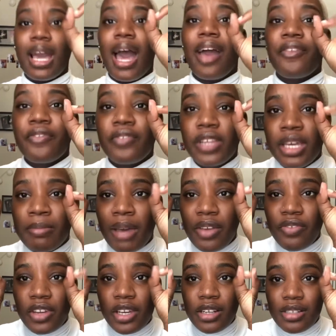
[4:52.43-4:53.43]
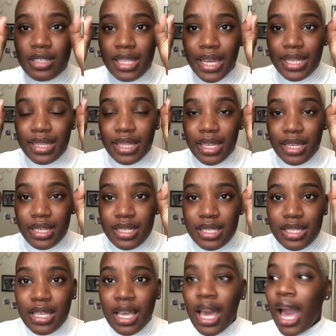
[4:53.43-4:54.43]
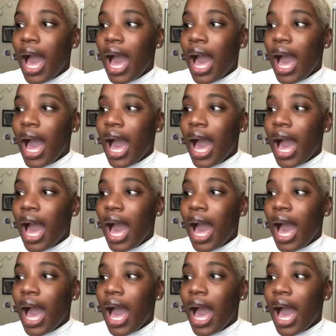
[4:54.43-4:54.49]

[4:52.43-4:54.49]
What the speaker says: I flick my fingers like this.